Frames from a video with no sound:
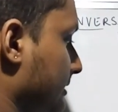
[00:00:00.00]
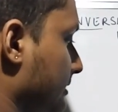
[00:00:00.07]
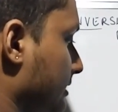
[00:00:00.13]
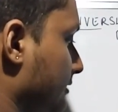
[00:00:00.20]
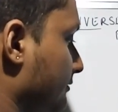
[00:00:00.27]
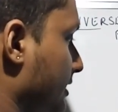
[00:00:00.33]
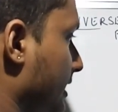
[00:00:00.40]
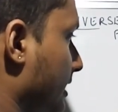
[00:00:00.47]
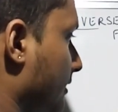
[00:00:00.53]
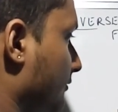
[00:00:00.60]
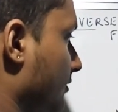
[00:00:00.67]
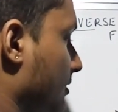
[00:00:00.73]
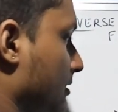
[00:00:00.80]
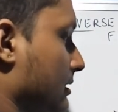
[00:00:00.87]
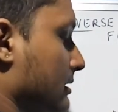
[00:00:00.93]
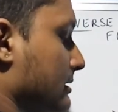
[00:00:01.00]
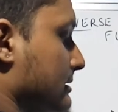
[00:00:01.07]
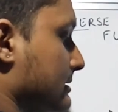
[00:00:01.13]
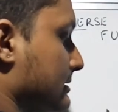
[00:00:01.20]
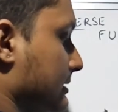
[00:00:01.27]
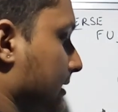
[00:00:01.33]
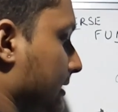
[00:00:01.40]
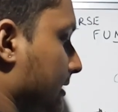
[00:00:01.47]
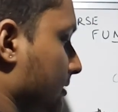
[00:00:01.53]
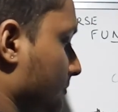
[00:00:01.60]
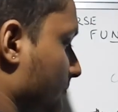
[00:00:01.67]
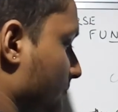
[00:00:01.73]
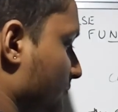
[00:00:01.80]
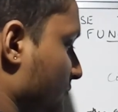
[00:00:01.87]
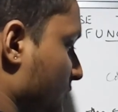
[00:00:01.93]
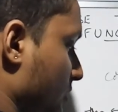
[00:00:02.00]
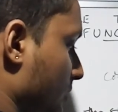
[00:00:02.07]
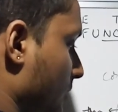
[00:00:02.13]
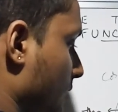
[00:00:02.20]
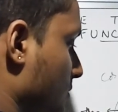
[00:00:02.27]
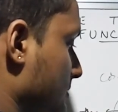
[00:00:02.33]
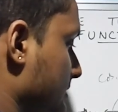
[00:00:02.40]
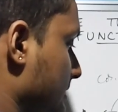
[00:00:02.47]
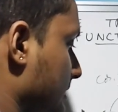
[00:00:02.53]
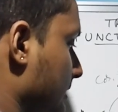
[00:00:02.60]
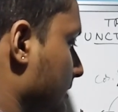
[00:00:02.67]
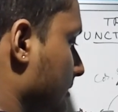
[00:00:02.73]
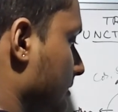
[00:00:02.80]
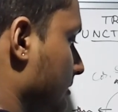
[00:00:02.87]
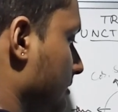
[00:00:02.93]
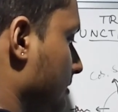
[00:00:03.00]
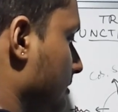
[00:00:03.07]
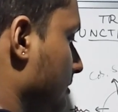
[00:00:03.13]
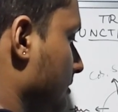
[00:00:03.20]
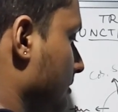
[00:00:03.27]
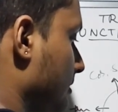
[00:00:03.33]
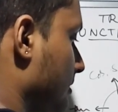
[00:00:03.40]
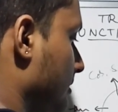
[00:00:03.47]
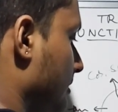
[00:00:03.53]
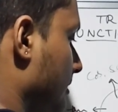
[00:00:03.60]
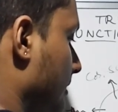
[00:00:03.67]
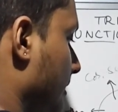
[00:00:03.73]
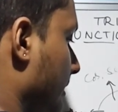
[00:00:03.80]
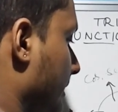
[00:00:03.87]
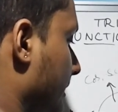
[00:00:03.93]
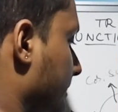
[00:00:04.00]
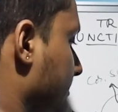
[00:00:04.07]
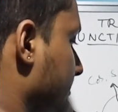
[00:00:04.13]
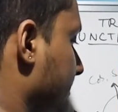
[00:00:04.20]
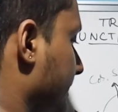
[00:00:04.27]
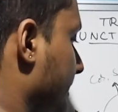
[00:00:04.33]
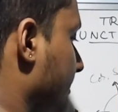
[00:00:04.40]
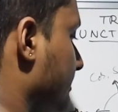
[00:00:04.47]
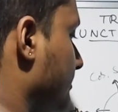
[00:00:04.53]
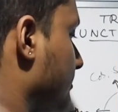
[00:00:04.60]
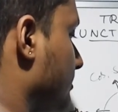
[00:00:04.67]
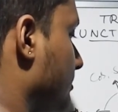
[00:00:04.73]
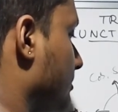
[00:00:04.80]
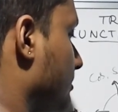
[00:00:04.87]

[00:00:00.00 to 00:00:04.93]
Here we have sine, cosec and tan.